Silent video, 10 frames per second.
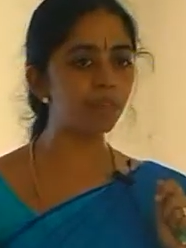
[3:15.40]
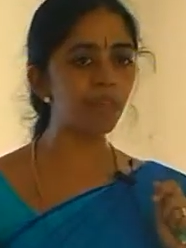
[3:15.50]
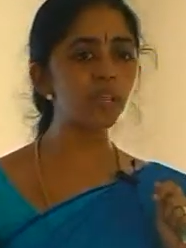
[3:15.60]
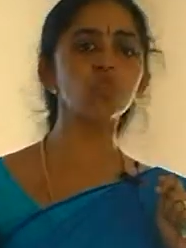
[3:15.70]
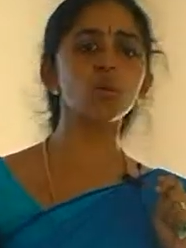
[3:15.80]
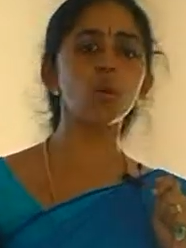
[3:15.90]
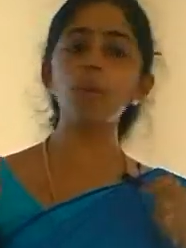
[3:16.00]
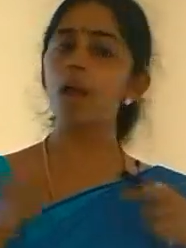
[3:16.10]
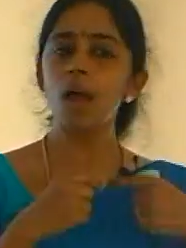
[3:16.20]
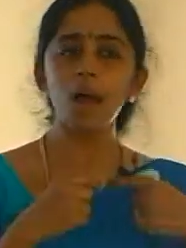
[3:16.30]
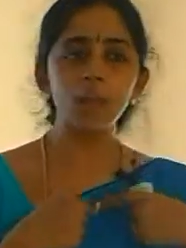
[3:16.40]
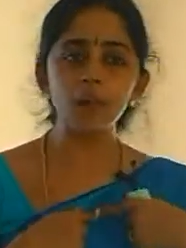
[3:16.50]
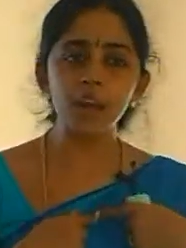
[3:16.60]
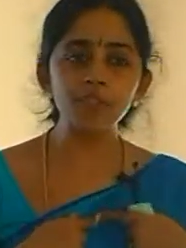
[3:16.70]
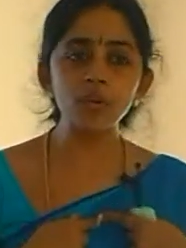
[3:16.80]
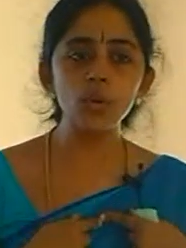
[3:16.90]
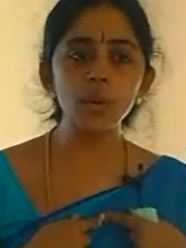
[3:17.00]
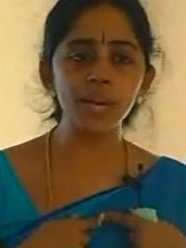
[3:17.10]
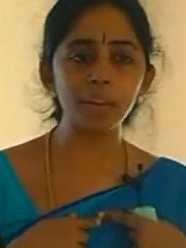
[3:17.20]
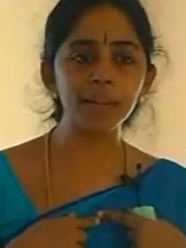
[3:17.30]
So I don't have to do a
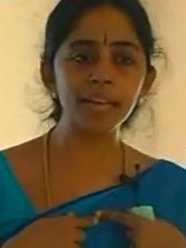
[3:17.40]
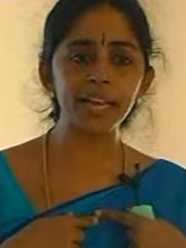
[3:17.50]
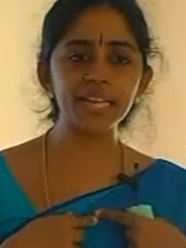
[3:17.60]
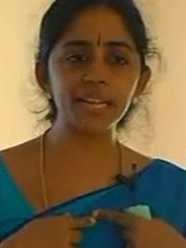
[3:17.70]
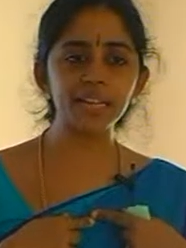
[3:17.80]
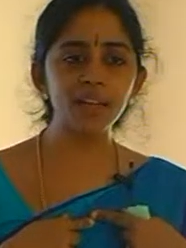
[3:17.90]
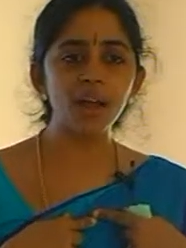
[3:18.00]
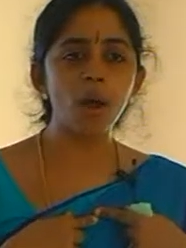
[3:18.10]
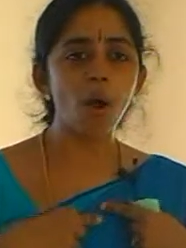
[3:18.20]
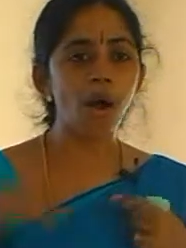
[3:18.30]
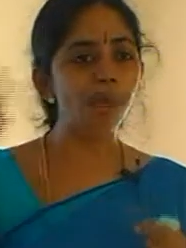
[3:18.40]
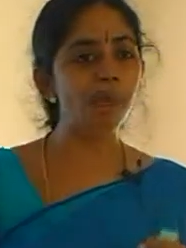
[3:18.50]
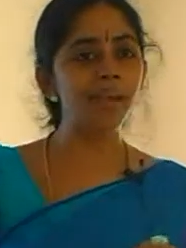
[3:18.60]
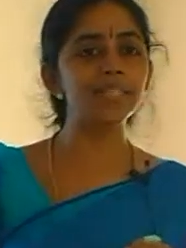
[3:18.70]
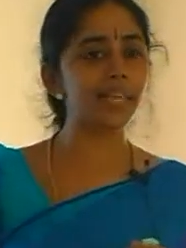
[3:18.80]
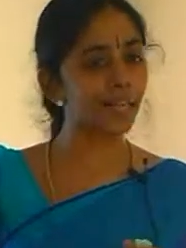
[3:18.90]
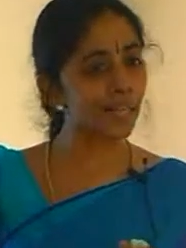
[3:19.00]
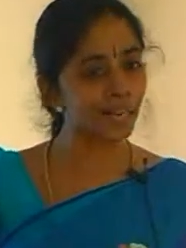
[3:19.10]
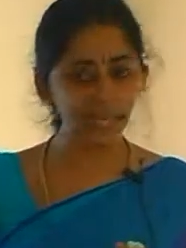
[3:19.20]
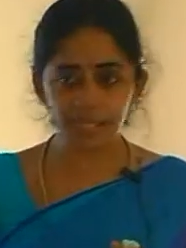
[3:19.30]
replication. All my secondary
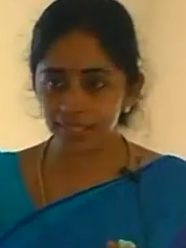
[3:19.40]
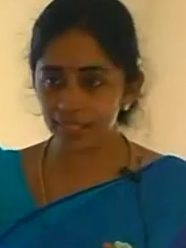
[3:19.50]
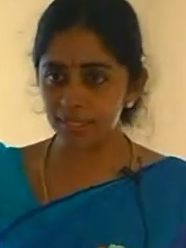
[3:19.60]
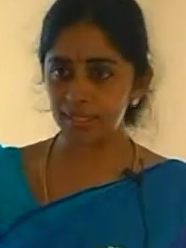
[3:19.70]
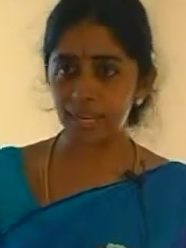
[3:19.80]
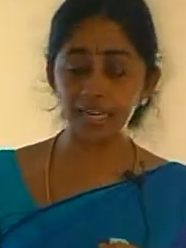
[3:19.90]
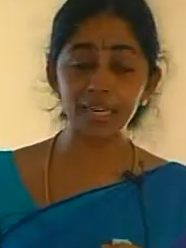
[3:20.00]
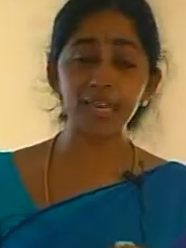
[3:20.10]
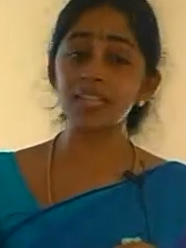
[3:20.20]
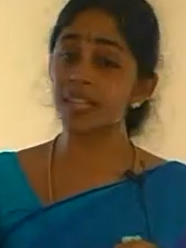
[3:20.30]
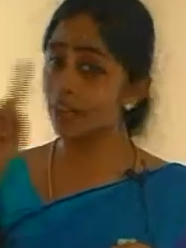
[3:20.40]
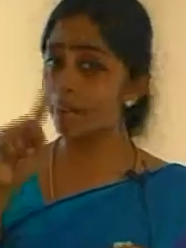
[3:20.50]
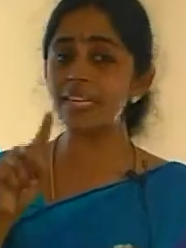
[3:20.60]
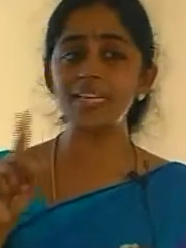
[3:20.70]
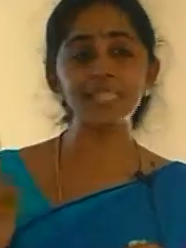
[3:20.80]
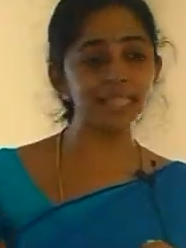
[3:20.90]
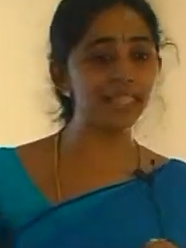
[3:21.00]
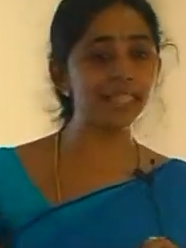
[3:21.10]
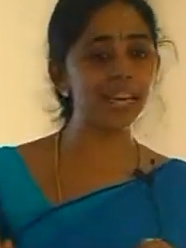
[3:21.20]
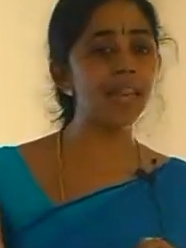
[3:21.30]
instances can read. The limitation is
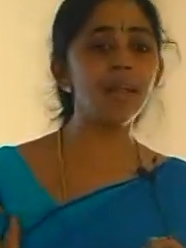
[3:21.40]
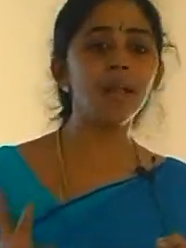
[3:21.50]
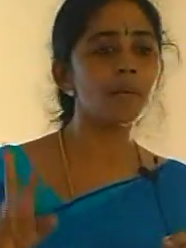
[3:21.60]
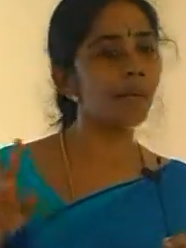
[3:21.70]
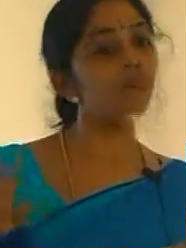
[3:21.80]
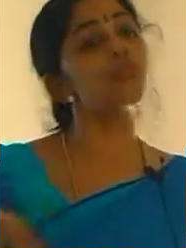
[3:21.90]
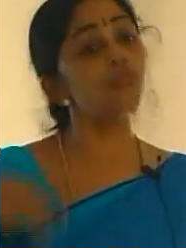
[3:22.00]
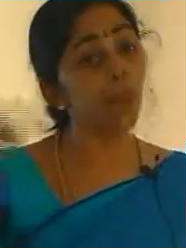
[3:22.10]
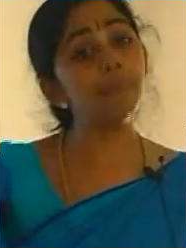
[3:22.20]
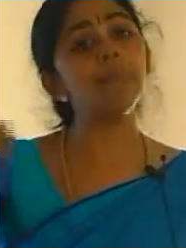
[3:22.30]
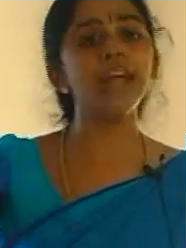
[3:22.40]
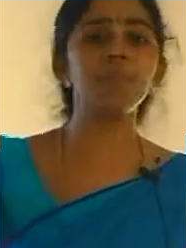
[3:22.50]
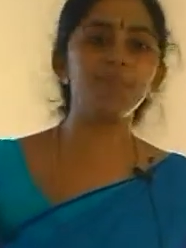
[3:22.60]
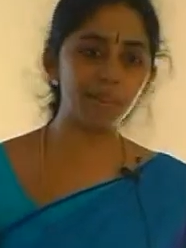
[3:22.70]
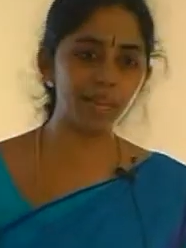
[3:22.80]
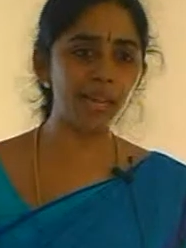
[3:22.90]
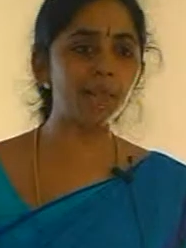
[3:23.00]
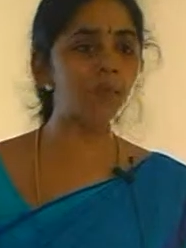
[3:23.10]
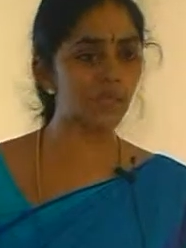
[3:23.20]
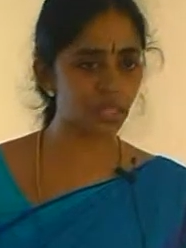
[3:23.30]
3, but from there we will be able to
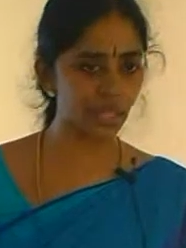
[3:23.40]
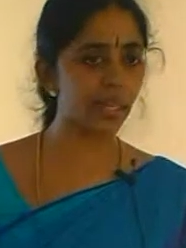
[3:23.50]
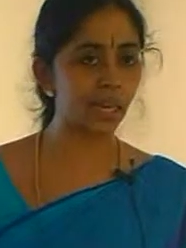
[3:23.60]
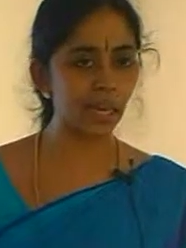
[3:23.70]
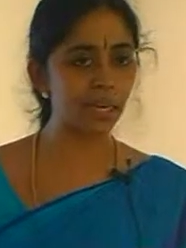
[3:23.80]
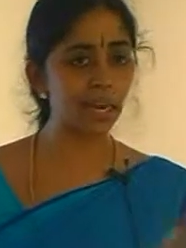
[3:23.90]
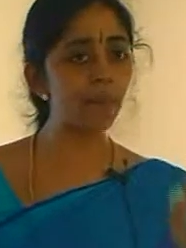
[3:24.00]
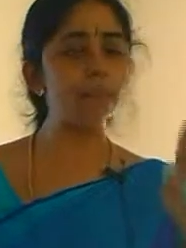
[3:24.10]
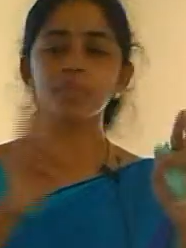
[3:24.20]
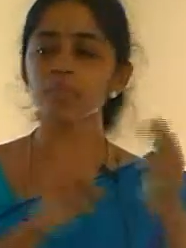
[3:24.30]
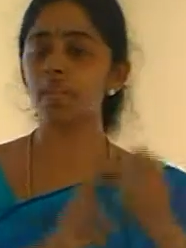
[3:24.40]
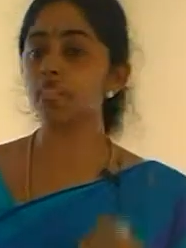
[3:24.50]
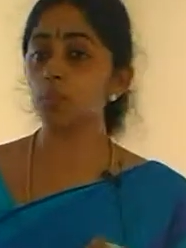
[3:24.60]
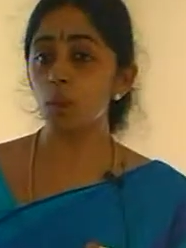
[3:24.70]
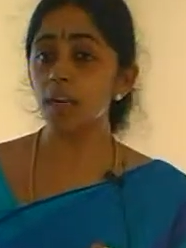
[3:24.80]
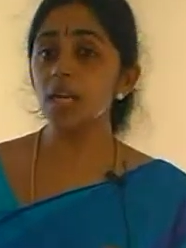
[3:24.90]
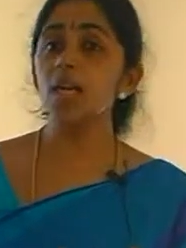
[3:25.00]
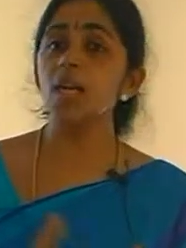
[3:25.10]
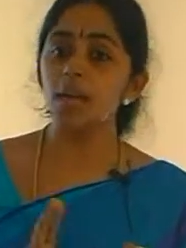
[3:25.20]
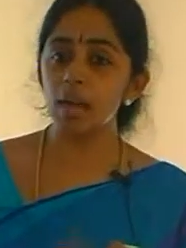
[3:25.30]
send the data. That is 1.
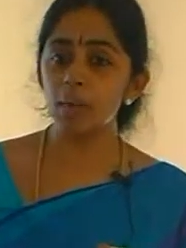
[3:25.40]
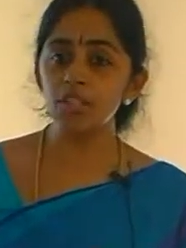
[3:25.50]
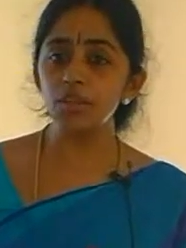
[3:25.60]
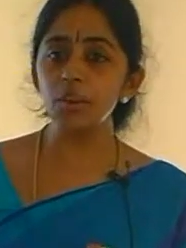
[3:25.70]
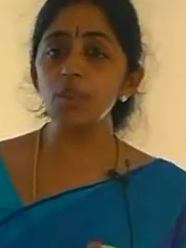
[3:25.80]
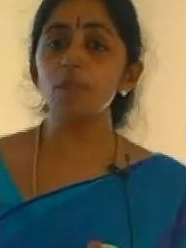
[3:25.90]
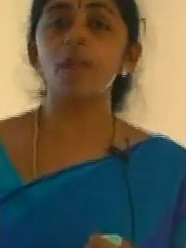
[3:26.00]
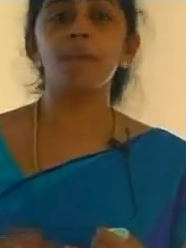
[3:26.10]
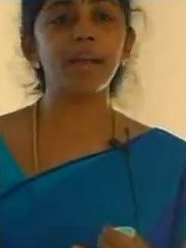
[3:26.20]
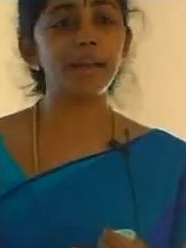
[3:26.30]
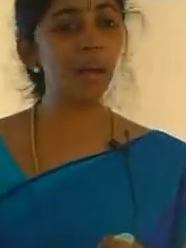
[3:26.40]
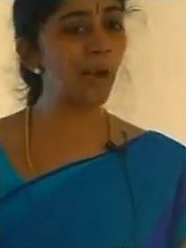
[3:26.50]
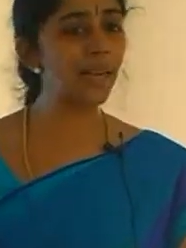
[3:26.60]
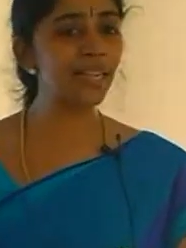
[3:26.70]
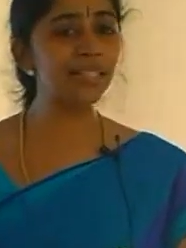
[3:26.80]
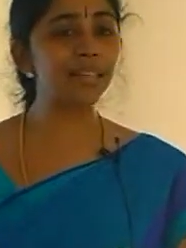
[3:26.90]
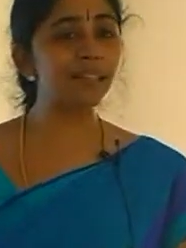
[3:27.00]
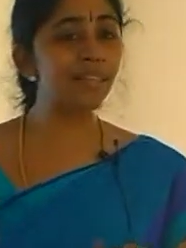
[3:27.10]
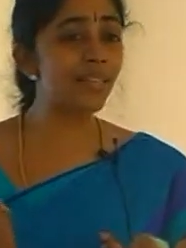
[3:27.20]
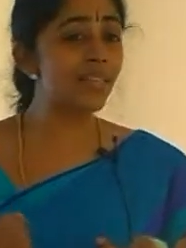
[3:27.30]
Number 2, my reporting
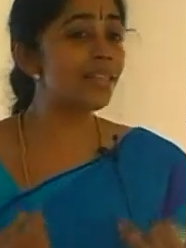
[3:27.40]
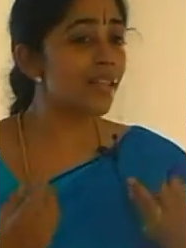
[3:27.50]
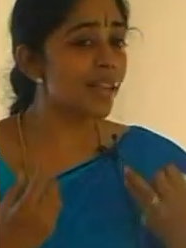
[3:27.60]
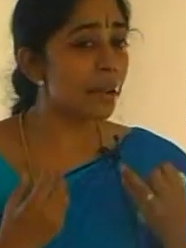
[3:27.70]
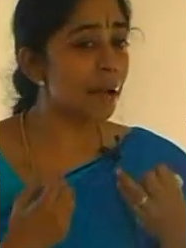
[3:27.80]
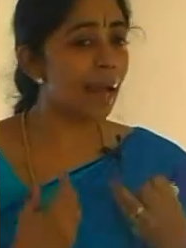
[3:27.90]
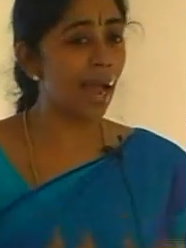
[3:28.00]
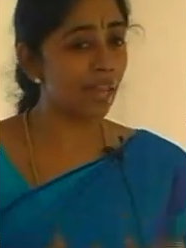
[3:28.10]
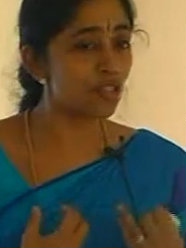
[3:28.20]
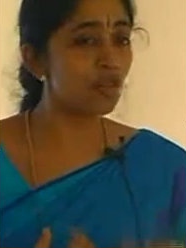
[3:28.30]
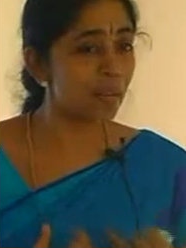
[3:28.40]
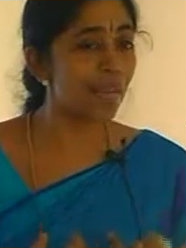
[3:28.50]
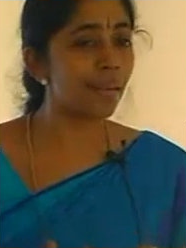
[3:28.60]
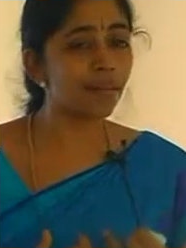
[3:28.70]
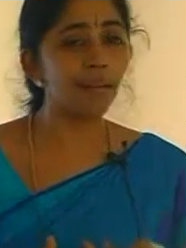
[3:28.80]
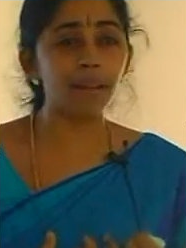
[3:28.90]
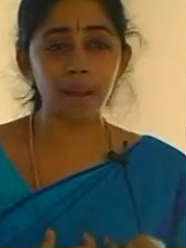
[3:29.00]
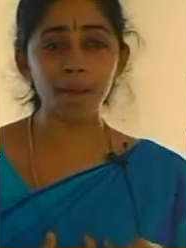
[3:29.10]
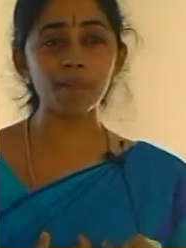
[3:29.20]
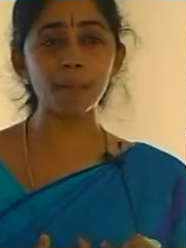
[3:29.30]
services need not actually get the data
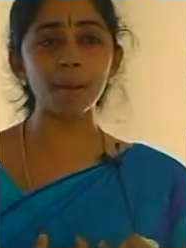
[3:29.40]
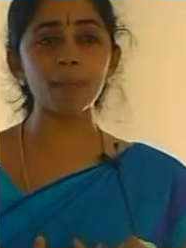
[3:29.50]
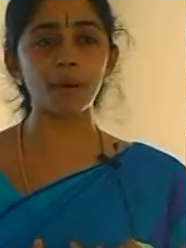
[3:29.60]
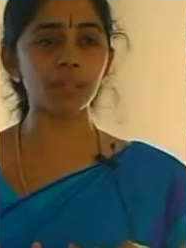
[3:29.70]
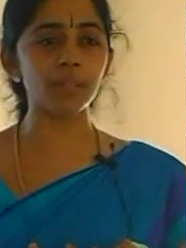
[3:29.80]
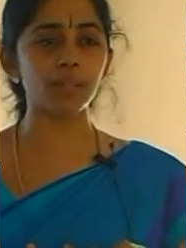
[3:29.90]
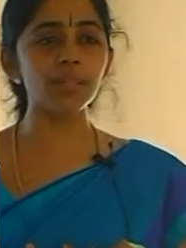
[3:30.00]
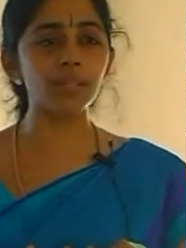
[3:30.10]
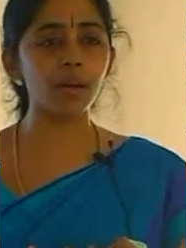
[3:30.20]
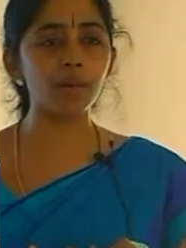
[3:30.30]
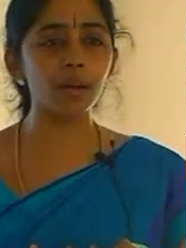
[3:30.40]
from my production server,